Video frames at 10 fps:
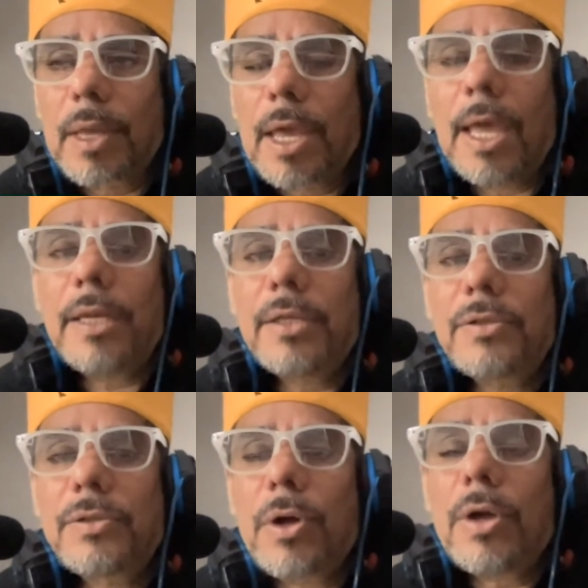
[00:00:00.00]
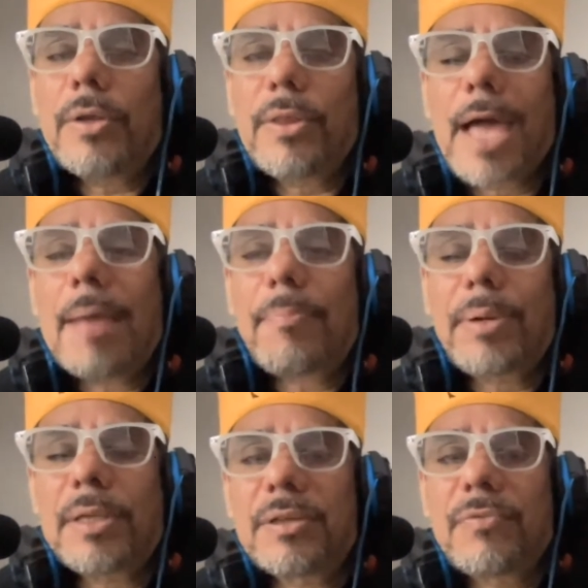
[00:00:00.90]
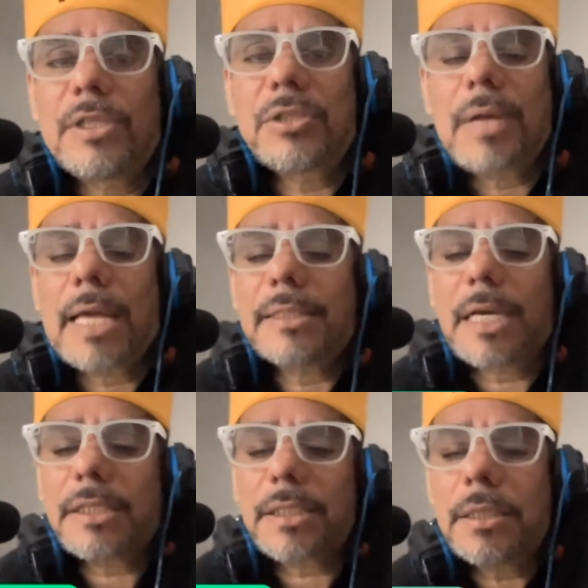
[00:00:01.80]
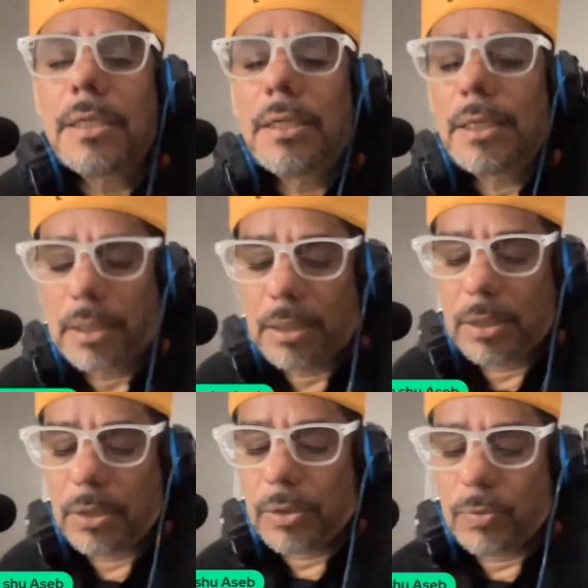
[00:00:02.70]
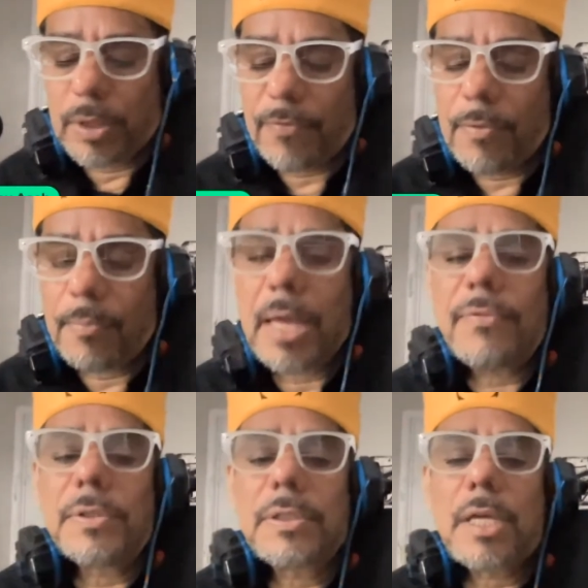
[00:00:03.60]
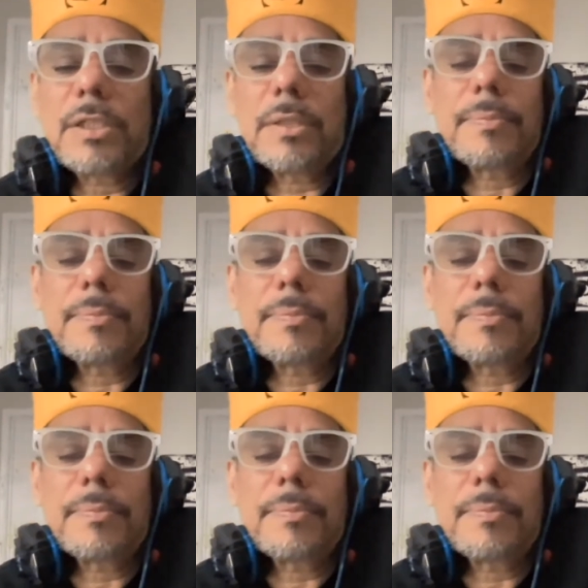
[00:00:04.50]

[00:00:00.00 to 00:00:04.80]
And in turn, that plus a visualization will give you manifestation.